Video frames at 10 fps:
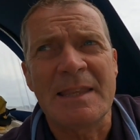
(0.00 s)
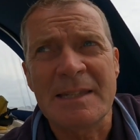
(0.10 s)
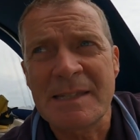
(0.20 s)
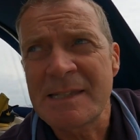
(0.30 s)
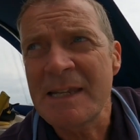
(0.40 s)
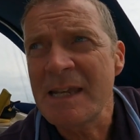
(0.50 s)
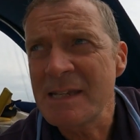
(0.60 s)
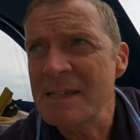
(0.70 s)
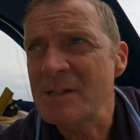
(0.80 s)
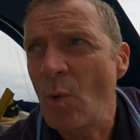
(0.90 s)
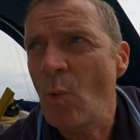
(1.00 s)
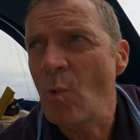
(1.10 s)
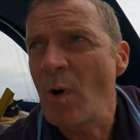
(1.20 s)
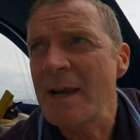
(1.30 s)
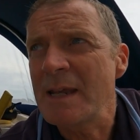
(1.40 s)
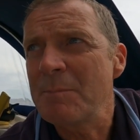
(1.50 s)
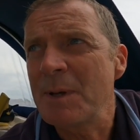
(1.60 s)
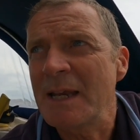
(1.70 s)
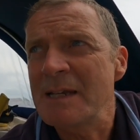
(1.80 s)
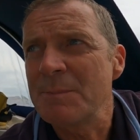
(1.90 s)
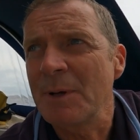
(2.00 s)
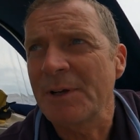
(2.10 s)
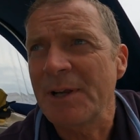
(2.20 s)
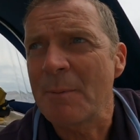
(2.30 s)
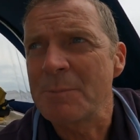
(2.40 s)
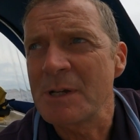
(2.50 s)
the sea is already beginning to build up.